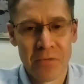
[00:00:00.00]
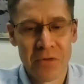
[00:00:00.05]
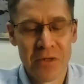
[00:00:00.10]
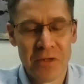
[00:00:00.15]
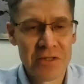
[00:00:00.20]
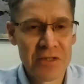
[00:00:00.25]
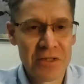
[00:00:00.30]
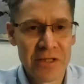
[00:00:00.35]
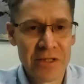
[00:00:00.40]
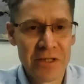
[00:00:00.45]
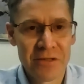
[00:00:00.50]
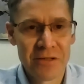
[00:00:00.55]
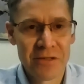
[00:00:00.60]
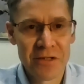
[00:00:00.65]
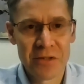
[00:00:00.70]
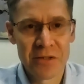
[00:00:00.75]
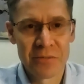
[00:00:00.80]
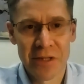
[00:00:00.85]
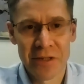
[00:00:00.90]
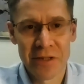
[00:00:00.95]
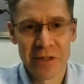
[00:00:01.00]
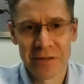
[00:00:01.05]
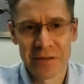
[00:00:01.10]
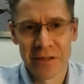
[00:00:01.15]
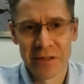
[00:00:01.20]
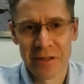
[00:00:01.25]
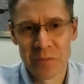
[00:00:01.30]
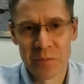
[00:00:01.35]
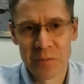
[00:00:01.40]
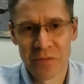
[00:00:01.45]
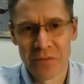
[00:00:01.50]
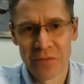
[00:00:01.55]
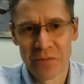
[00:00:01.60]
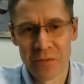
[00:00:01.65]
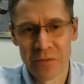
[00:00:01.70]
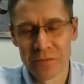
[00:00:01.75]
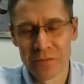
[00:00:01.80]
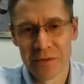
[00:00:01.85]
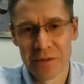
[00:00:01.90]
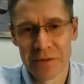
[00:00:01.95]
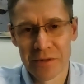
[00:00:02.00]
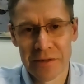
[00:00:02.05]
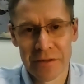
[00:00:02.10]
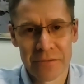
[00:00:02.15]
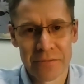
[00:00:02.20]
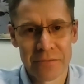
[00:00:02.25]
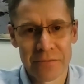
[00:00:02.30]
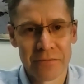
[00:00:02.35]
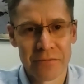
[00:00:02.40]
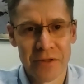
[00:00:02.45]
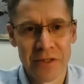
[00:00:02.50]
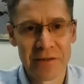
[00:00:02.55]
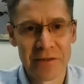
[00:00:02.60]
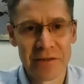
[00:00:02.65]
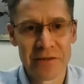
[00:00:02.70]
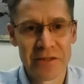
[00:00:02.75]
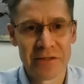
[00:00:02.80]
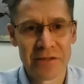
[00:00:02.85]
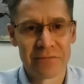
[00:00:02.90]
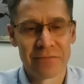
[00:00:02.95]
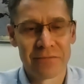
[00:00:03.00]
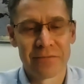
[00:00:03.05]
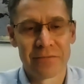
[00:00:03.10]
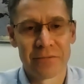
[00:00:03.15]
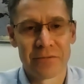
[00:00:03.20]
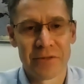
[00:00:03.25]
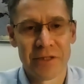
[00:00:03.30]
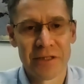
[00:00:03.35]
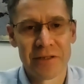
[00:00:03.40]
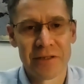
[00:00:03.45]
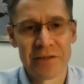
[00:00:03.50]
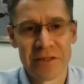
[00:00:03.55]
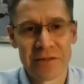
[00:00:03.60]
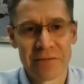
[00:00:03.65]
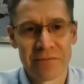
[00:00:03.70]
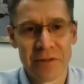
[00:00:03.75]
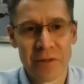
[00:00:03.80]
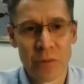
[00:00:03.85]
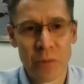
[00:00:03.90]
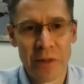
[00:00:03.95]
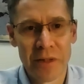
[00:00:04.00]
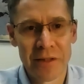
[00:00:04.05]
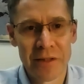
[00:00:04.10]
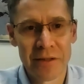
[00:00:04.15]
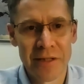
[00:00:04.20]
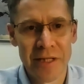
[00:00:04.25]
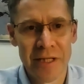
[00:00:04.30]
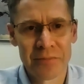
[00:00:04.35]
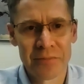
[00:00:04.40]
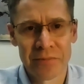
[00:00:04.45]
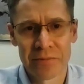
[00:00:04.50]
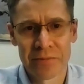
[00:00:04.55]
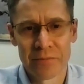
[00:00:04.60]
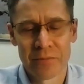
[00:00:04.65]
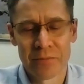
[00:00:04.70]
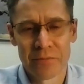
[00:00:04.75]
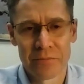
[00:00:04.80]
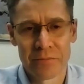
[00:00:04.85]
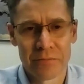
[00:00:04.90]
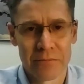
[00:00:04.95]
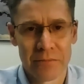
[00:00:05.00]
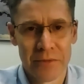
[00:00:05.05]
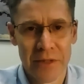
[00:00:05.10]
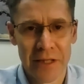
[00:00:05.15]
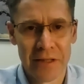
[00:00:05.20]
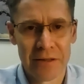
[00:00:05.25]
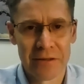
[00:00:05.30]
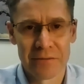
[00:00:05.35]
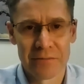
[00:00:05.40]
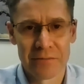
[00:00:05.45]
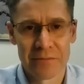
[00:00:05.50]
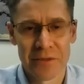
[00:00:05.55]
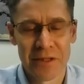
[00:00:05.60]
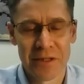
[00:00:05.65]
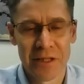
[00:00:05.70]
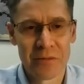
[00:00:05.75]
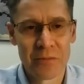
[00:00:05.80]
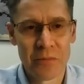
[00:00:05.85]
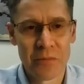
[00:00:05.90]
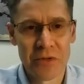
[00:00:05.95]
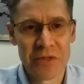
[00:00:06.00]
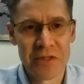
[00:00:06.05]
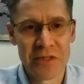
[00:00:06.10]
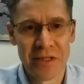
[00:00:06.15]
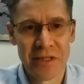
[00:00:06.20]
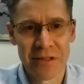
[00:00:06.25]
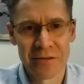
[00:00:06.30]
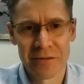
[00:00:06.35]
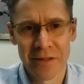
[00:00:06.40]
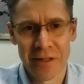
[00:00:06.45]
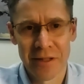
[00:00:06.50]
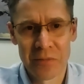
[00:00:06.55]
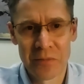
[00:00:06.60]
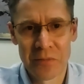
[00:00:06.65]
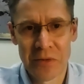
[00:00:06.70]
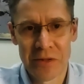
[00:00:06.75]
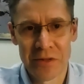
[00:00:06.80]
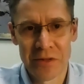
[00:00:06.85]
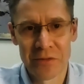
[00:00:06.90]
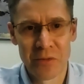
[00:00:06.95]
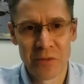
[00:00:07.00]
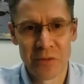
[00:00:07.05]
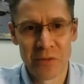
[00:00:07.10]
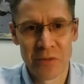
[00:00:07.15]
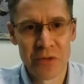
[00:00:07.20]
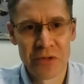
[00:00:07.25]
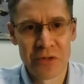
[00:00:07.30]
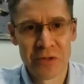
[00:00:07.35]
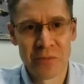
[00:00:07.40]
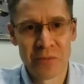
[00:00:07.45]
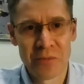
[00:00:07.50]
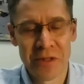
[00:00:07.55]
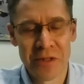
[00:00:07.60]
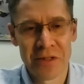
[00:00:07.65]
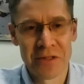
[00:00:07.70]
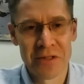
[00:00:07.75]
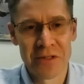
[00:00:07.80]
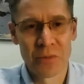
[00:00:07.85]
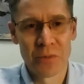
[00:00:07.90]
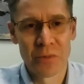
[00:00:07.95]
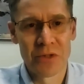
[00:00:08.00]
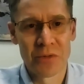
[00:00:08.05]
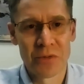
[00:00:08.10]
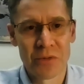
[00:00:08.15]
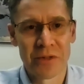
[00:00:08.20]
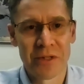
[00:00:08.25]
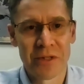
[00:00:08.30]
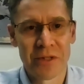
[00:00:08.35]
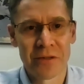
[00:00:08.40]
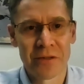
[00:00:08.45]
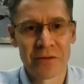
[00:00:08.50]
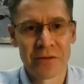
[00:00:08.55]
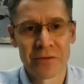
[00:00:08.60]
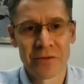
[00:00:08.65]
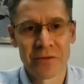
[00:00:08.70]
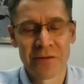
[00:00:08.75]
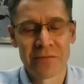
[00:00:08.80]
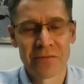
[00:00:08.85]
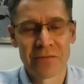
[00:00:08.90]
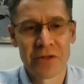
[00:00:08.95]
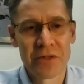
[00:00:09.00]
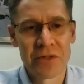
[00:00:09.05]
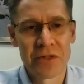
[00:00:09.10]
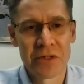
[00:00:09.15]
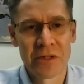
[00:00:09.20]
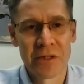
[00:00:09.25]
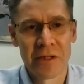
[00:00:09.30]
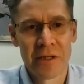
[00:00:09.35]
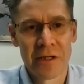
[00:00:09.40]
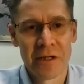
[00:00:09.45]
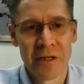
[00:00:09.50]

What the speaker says: this year Russian market has performed relatively well, up like 10% compared to emerging markets, which were down on average,